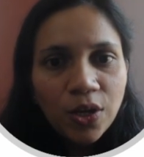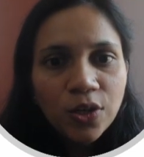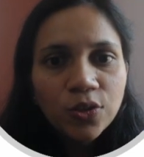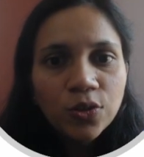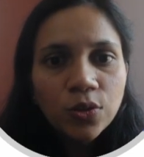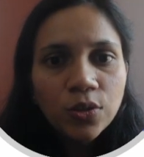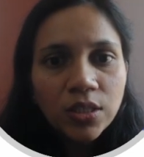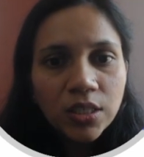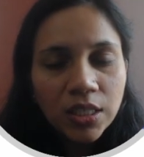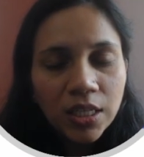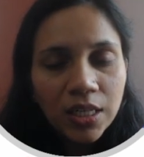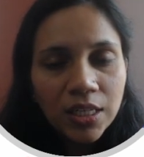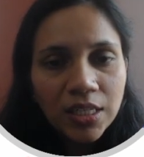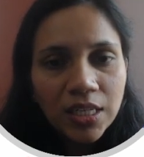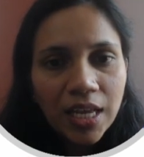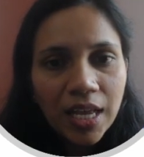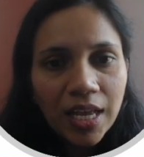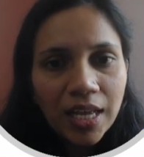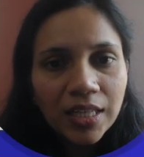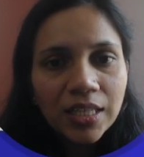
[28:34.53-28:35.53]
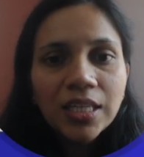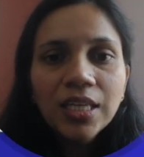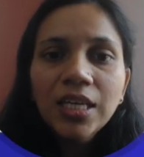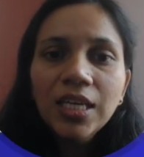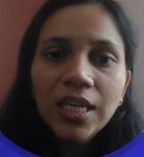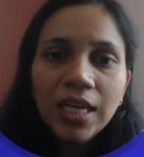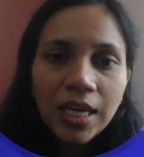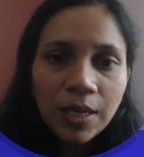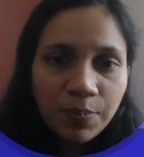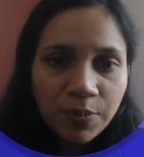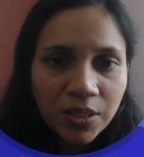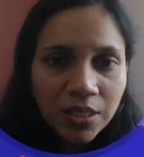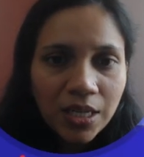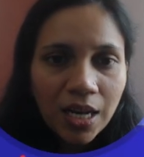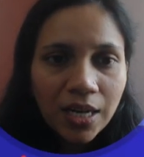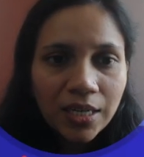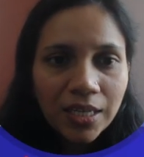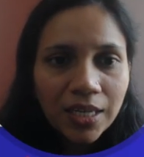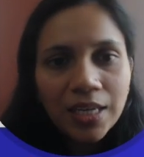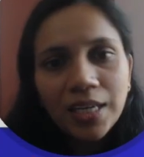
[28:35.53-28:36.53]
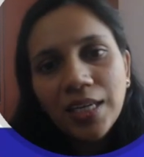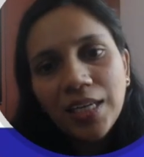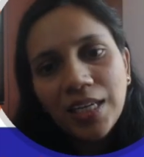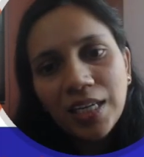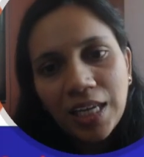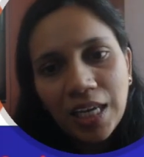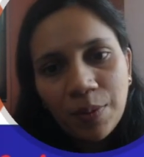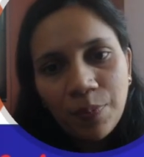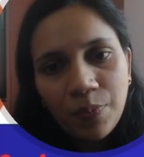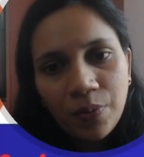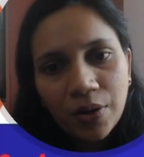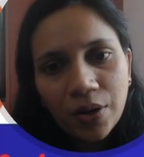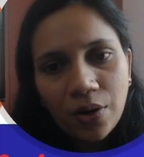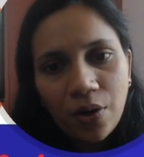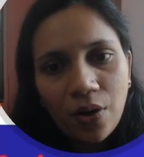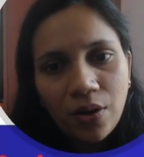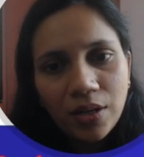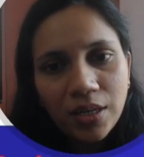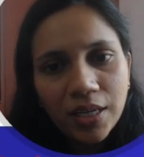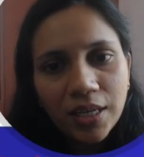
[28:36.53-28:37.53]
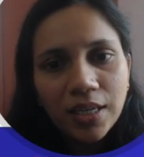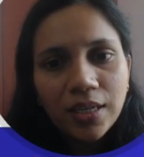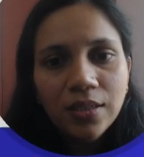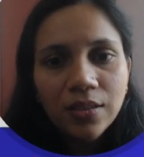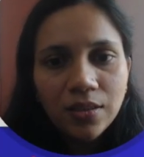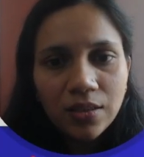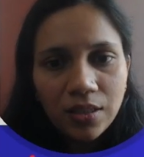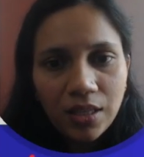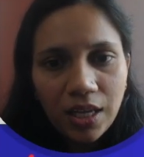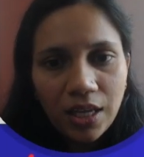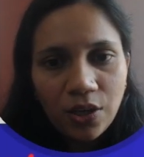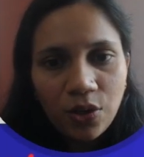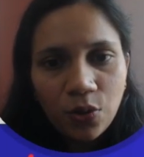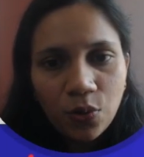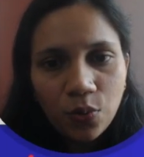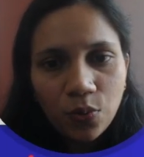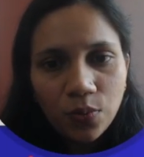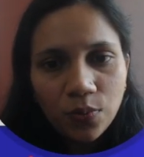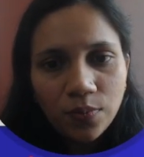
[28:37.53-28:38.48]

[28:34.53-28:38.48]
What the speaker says: So till then, keep studying, keep recalling. Thank you.